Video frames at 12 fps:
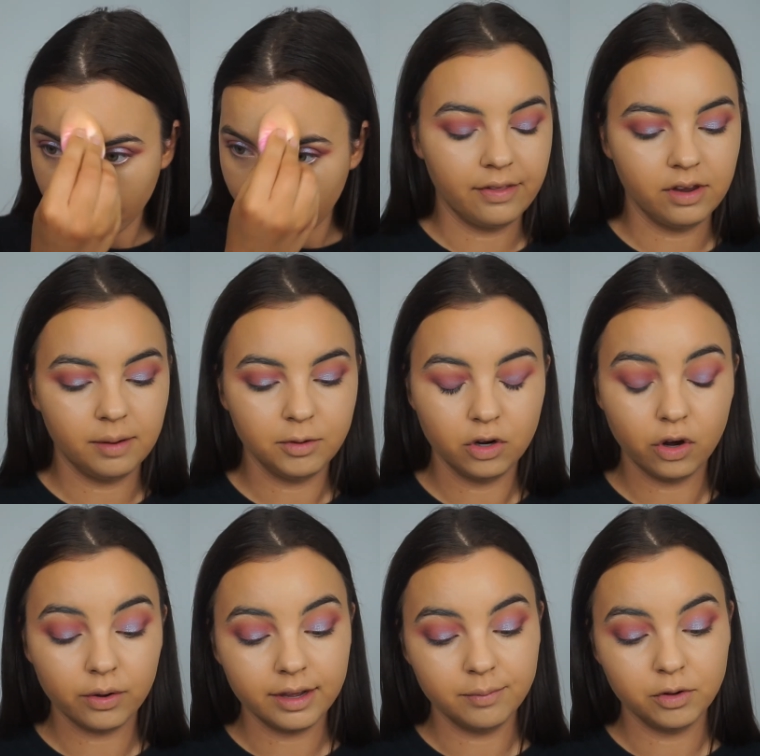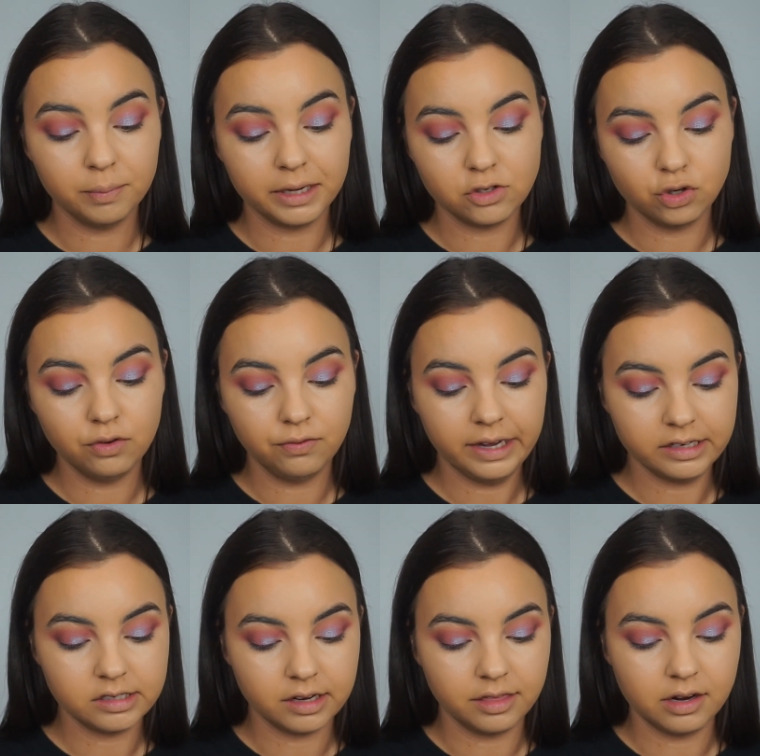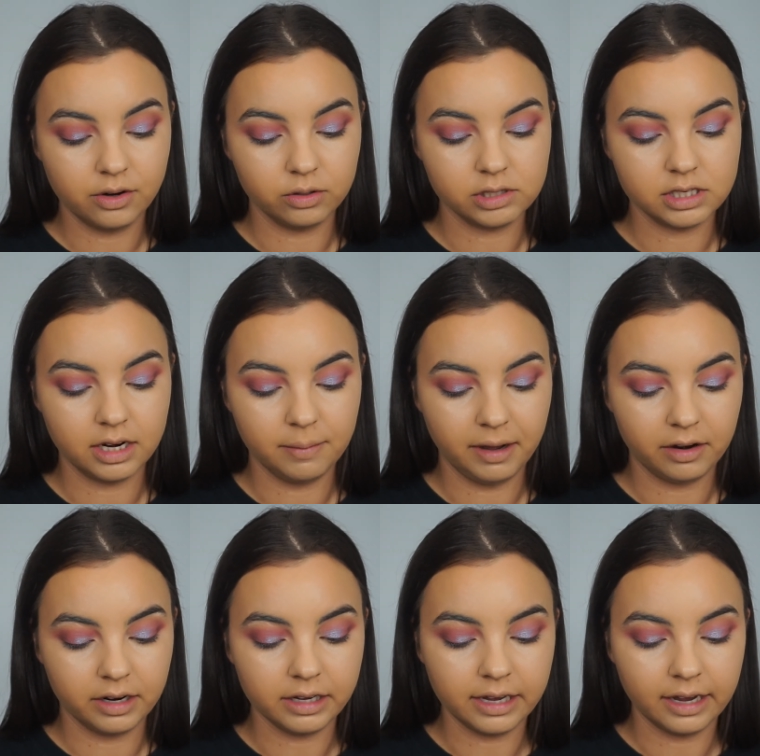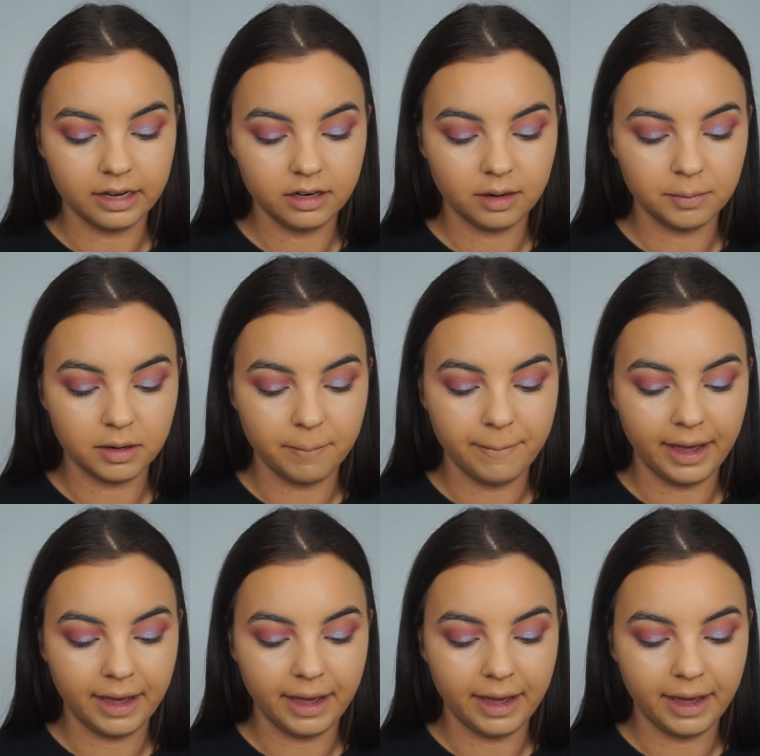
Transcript: And then I'm going to go in with my Too Faced Ethereal Setting Powder again. I'm going to